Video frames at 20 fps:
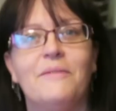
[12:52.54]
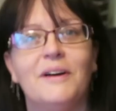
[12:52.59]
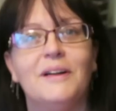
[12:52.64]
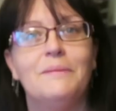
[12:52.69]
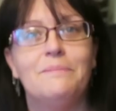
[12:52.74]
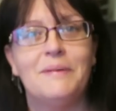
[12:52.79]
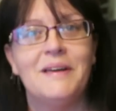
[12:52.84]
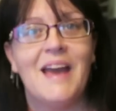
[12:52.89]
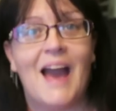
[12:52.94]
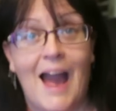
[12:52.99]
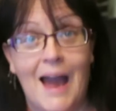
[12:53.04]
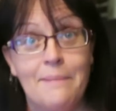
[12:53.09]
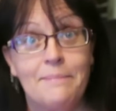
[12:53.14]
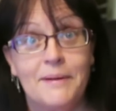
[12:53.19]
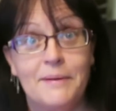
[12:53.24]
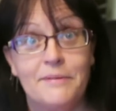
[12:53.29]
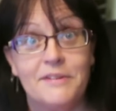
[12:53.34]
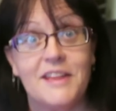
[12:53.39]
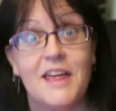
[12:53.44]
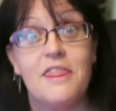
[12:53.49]
will be
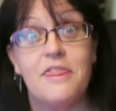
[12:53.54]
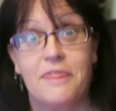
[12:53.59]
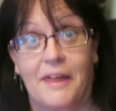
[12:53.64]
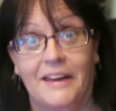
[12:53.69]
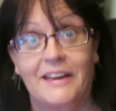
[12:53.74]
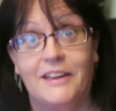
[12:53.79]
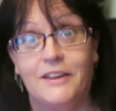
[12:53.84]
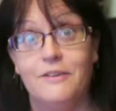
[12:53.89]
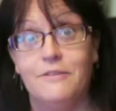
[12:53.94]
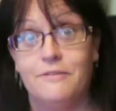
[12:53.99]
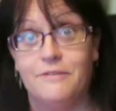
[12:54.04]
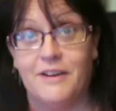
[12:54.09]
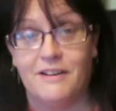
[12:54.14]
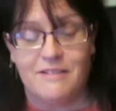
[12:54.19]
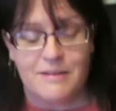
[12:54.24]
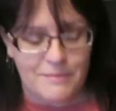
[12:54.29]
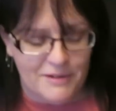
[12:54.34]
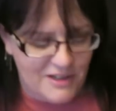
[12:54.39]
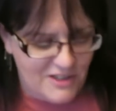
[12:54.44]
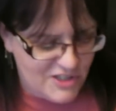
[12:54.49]
happy with it, thank you
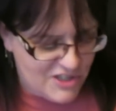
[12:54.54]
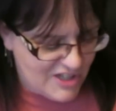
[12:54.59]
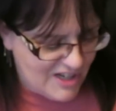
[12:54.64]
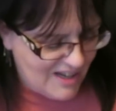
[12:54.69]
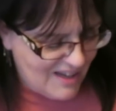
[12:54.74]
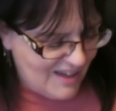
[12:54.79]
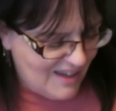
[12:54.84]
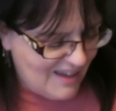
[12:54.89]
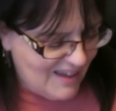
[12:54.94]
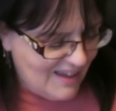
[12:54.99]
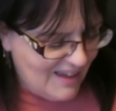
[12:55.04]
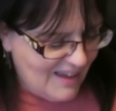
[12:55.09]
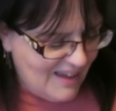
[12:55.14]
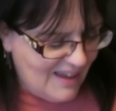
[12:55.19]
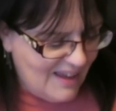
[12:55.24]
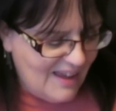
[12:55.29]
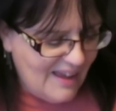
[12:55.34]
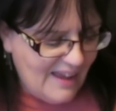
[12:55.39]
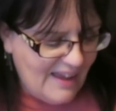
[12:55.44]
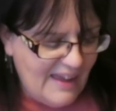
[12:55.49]
very much.
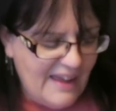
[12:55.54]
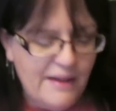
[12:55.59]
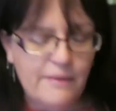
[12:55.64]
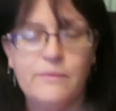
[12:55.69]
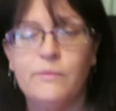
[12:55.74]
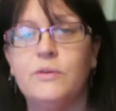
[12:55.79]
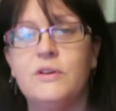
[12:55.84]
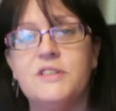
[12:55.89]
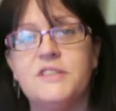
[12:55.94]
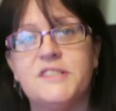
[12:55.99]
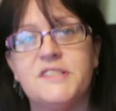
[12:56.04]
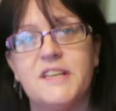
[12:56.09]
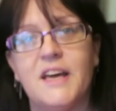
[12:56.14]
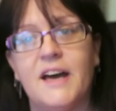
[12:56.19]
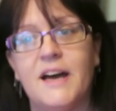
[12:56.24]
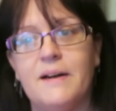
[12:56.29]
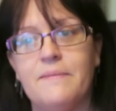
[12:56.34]
It was